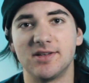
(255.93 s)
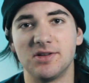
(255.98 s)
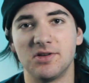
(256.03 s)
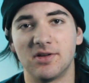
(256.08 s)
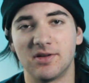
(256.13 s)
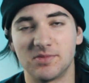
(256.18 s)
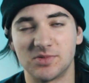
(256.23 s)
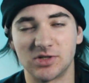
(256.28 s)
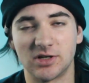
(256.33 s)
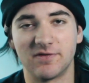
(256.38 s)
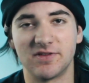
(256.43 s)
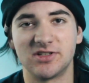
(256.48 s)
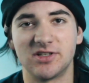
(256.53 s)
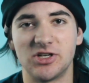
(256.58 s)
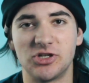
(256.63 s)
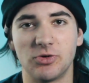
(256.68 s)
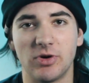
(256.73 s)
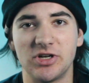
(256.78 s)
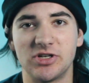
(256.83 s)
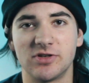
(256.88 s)
You can observe a
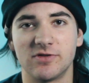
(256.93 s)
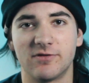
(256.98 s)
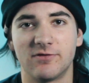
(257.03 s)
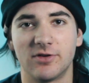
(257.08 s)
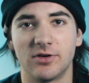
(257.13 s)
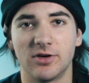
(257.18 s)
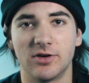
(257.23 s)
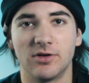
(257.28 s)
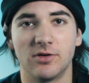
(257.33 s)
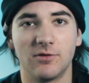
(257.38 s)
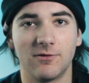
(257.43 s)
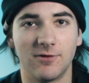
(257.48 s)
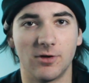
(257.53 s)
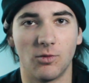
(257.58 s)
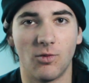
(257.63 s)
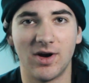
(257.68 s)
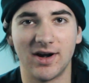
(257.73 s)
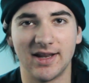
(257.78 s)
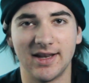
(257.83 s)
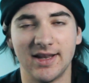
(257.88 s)
situation for
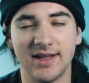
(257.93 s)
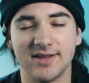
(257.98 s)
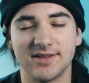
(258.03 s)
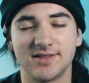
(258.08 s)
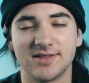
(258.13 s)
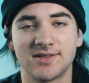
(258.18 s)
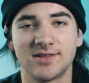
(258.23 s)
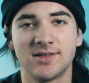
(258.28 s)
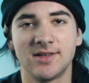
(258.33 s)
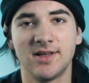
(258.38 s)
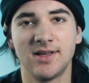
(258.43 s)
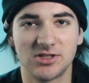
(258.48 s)
what it is.